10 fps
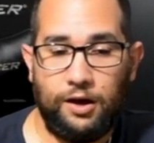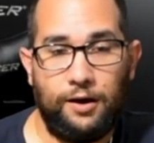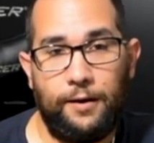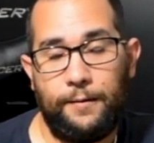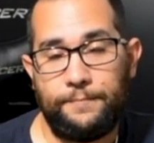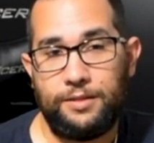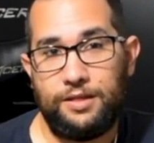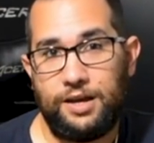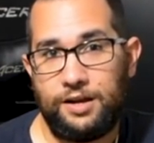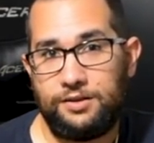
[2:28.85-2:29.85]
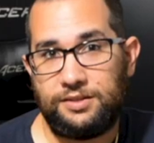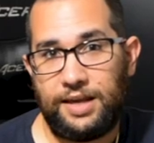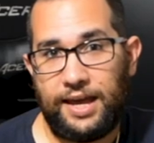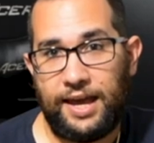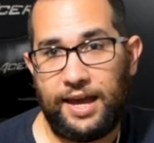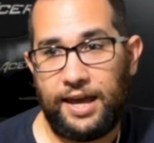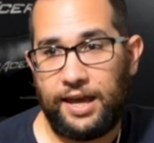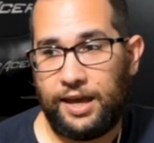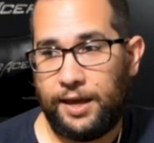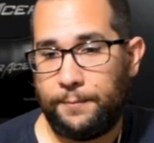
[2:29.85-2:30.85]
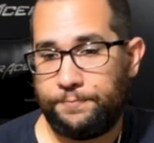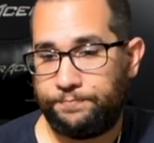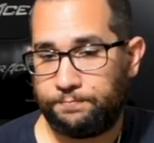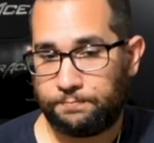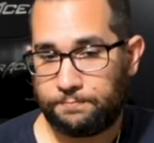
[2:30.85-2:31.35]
Um, there's a